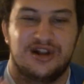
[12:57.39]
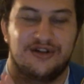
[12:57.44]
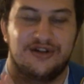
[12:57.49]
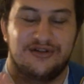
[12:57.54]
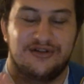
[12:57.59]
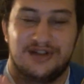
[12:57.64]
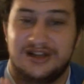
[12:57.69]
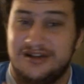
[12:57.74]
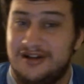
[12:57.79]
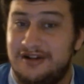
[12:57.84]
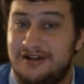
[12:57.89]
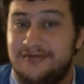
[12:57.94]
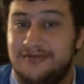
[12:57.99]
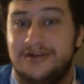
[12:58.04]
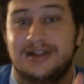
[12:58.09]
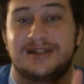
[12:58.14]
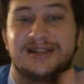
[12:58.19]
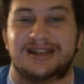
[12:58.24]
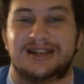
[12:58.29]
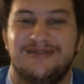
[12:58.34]
They were like, oh,
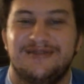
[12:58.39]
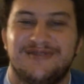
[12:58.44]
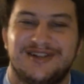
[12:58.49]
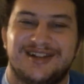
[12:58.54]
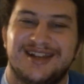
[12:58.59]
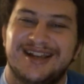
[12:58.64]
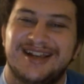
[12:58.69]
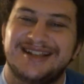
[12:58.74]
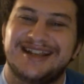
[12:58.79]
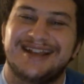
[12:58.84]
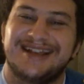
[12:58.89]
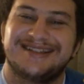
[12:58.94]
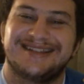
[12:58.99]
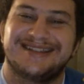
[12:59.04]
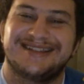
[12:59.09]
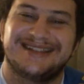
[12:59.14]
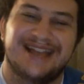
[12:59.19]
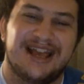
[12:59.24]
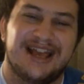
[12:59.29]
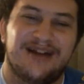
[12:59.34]
let's see what Chase has to
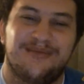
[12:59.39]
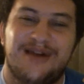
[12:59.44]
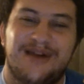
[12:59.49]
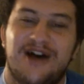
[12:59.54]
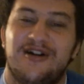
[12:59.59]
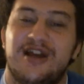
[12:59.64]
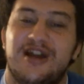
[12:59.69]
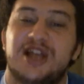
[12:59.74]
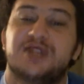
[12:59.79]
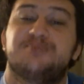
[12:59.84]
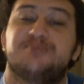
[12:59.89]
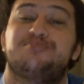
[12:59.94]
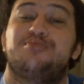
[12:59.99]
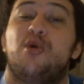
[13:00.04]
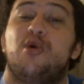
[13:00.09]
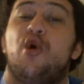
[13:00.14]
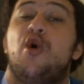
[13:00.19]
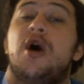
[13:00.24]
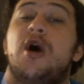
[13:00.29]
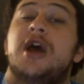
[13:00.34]
say about his
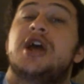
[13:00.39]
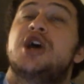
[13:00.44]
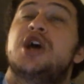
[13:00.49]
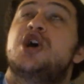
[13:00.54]
boy,